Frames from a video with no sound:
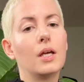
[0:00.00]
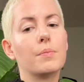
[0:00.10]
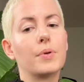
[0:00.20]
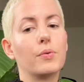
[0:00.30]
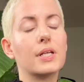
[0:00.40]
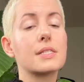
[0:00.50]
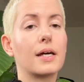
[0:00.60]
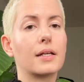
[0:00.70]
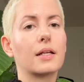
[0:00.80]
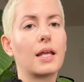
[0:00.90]
but we
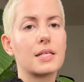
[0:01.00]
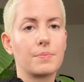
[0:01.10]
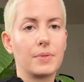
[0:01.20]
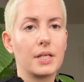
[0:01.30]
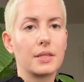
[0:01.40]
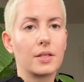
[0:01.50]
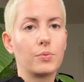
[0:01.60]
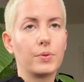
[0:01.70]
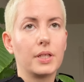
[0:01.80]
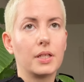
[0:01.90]
decided last minute that
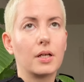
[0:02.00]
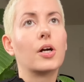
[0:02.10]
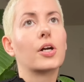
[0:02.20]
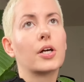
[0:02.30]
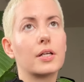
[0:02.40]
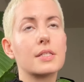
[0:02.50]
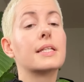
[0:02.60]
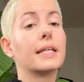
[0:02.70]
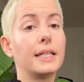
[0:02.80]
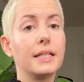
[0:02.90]
we are gonna
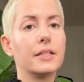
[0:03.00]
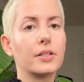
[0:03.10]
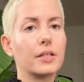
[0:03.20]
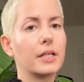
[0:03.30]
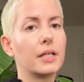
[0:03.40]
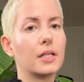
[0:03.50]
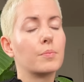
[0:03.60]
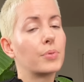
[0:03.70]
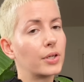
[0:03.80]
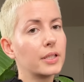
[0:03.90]
stay here in
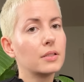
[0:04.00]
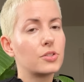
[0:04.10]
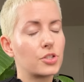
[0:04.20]
Berlin,